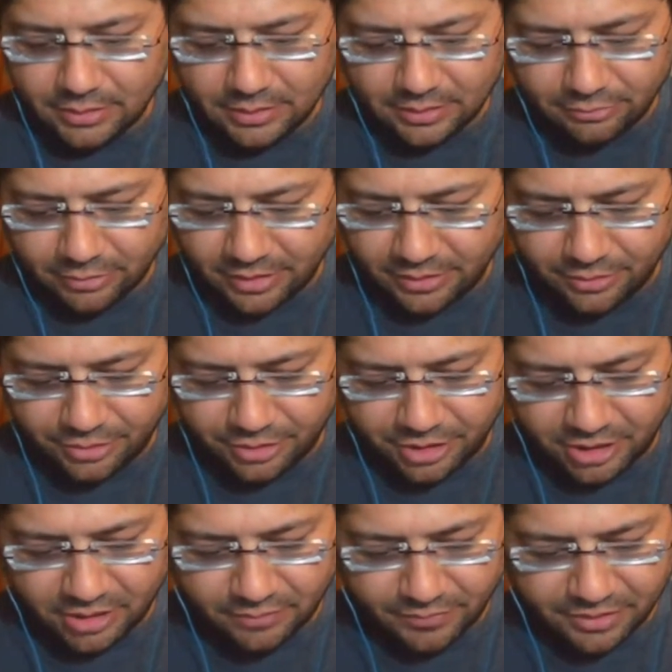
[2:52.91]
Just trying to
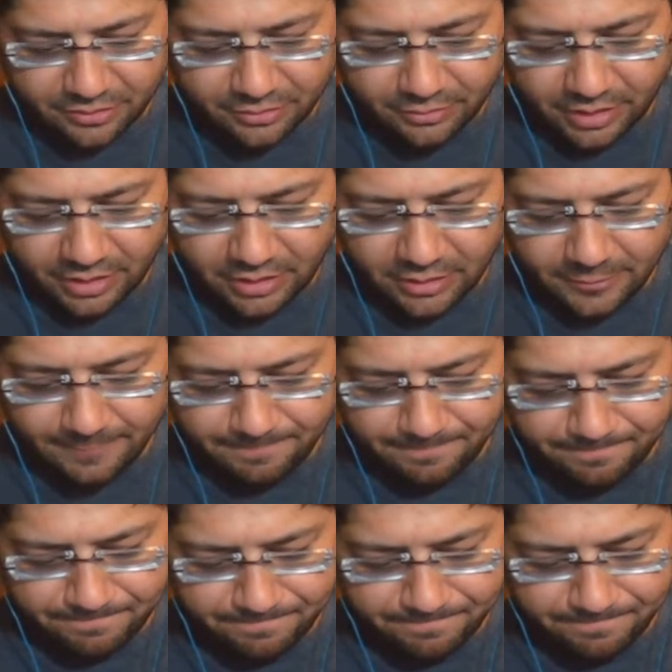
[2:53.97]
share my screen.